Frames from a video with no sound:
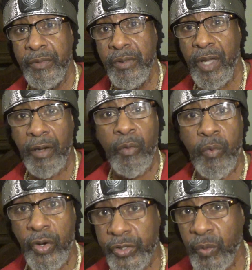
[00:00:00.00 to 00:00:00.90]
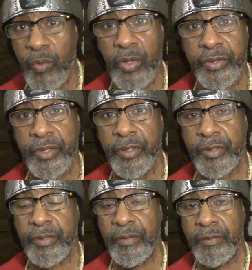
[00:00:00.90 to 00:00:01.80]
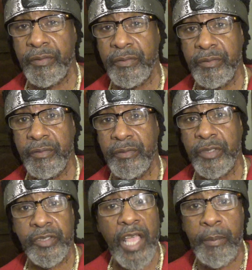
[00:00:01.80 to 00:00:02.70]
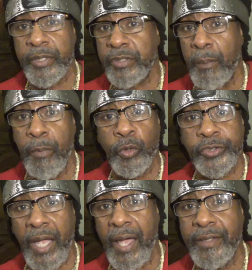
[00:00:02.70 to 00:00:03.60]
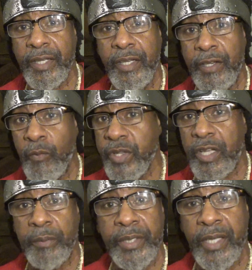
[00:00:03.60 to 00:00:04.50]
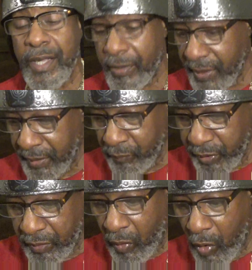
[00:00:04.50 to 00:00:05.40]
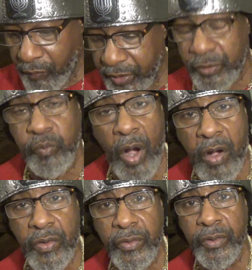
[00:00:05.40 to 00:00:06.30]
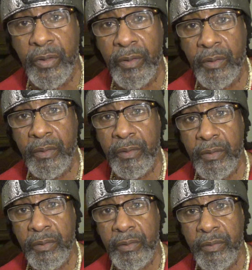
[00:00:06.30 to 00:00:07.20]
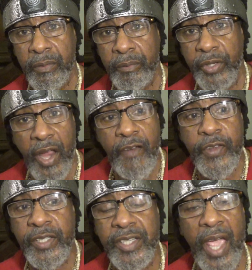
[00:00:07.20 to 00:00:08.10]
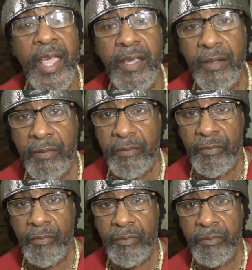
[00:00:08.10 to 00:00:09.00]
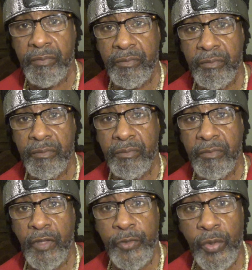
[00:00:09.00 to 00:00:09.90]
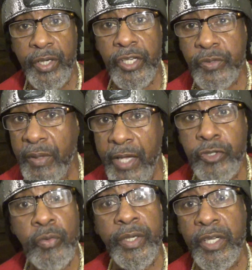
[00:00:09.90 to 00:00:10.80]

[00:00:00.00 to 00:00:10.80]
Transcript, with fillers: You gotta work toward this. The Sabbath is the most high day that we come together and we go over this word. But every day, if you're an Israelite, you're an